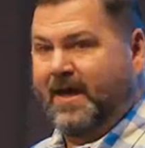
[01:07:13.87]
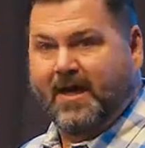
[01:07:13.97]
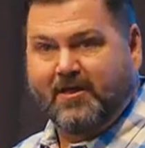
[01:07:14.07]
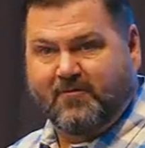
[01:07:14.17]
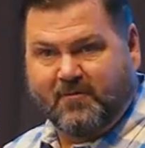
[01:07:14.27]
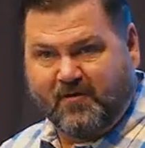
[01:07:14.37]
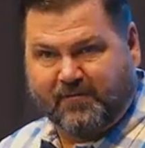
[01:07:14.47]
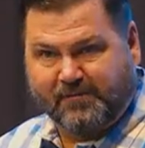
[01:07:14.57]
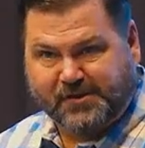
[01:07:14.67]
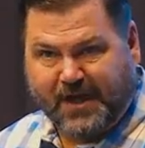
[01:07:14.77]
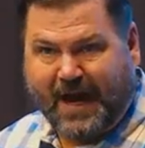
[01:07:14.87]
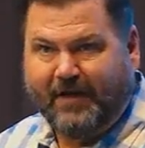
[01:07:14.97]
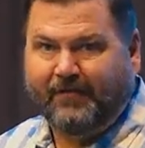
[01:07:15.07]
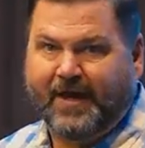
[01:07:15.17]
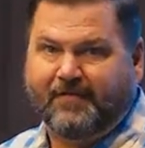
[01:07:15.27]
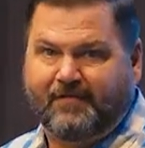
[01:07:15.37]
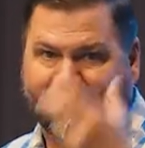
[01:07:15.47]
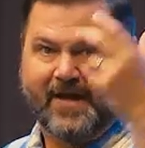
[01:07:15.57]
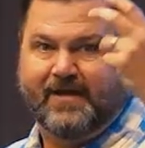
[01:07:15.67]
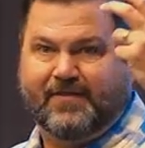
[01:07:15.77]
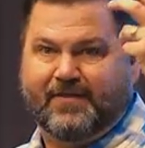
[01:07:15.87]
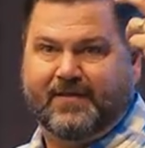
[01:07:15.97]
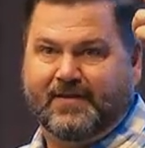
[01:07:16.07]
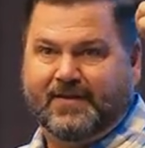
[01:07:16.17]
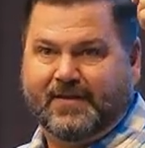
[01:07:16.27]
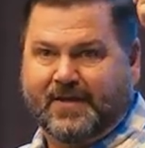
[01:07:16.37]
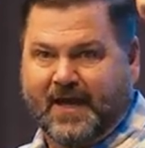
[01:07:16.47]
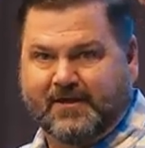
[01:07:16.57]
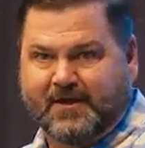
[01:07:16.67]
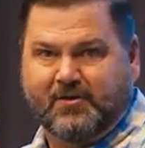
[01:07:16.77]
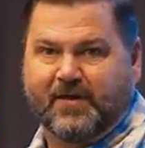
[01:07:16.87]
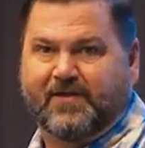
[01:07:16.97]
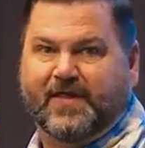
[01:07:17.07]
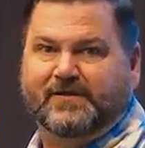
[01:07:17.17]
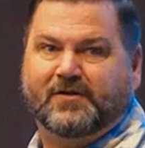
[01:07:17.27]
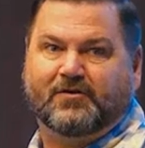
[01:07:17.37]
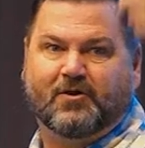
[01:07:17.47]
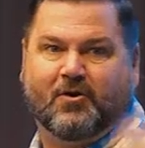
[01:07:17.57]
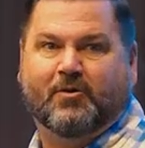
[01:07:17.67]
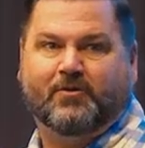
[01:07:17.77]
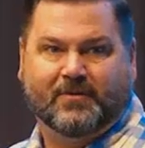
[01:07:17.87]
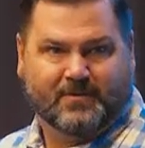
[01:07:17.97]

And you've moved from childlike faith into doing things on your own.